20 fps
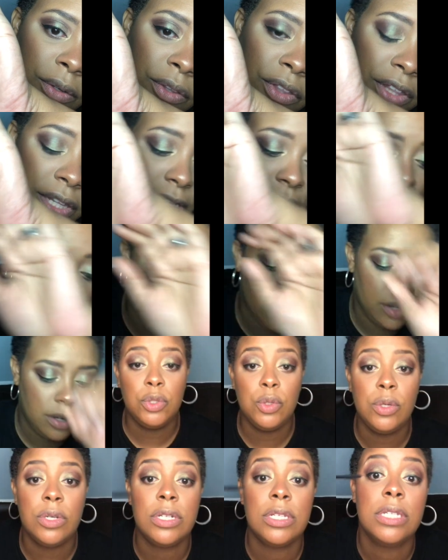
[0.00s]
thinner
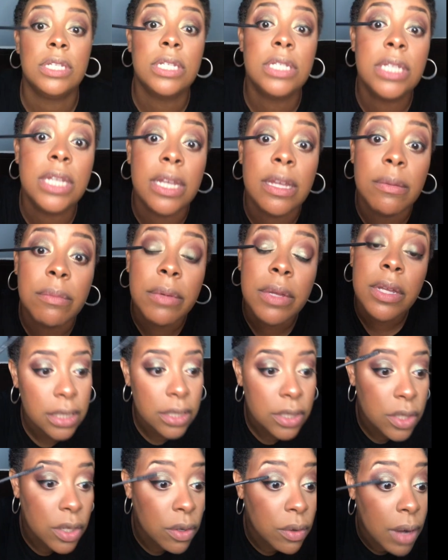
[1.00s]
towards the tip.
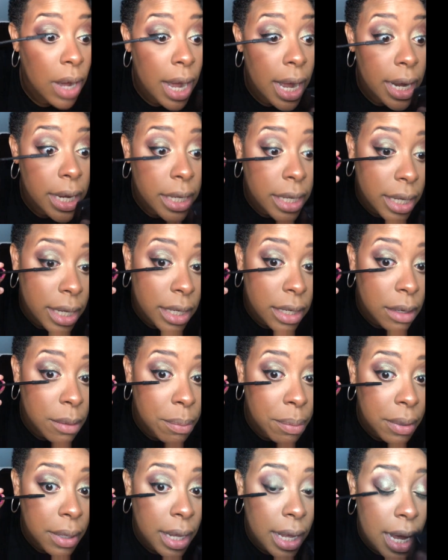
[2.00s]
So I can
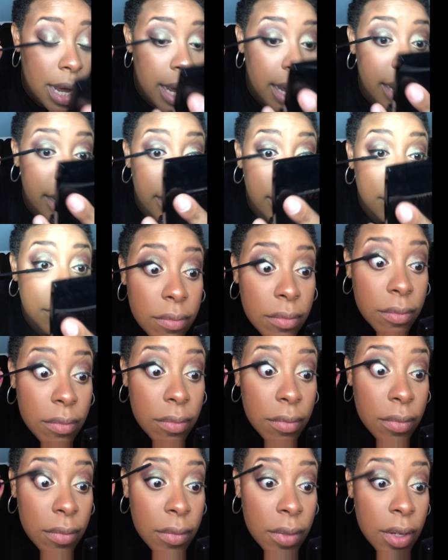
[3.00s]
apply
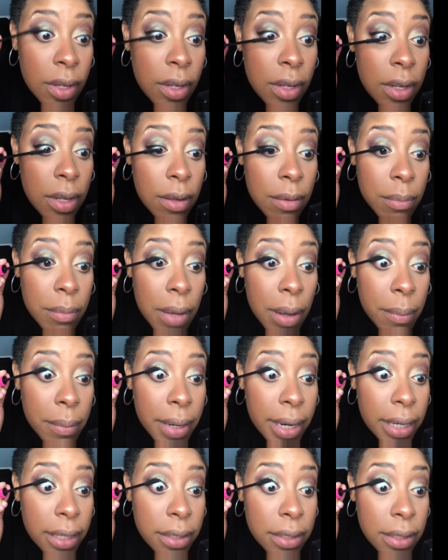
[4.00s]
my
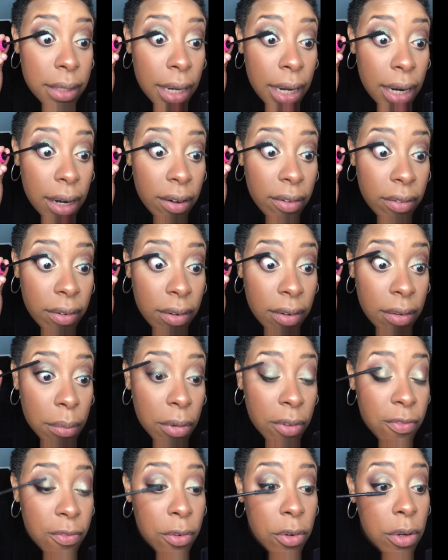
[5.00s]
mascara
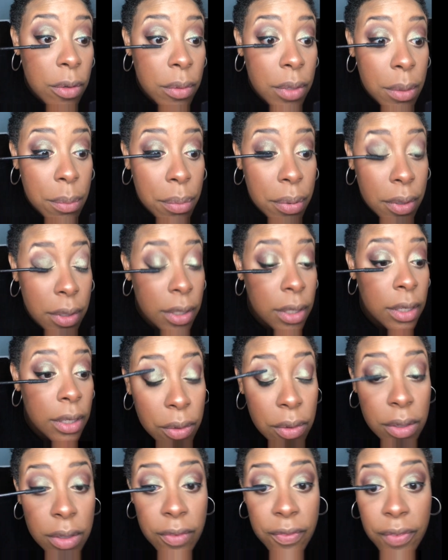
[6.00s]
before we put
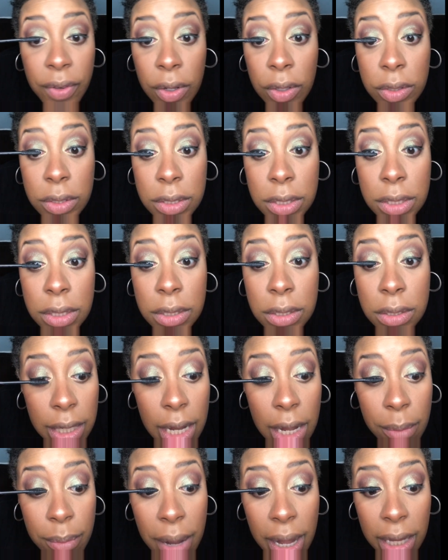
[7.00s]
on the falsies.
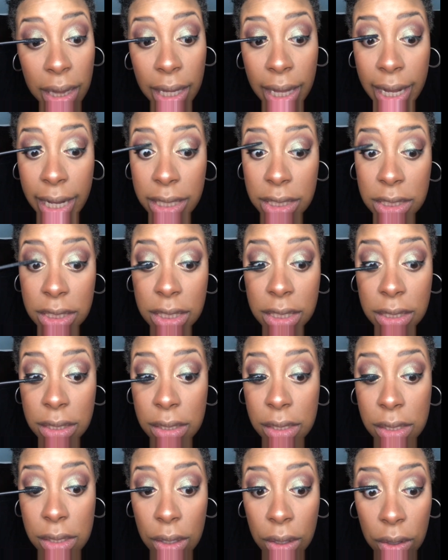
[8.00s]
Now my
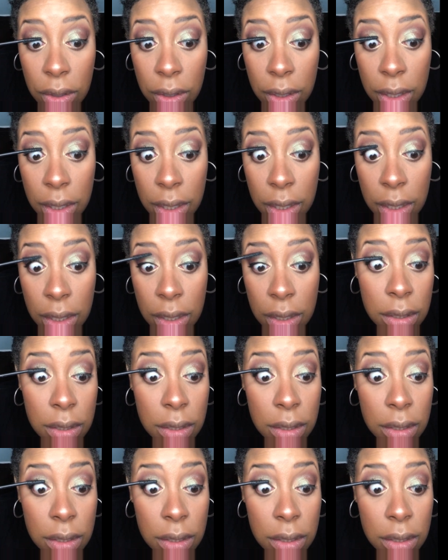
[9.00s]
lashes are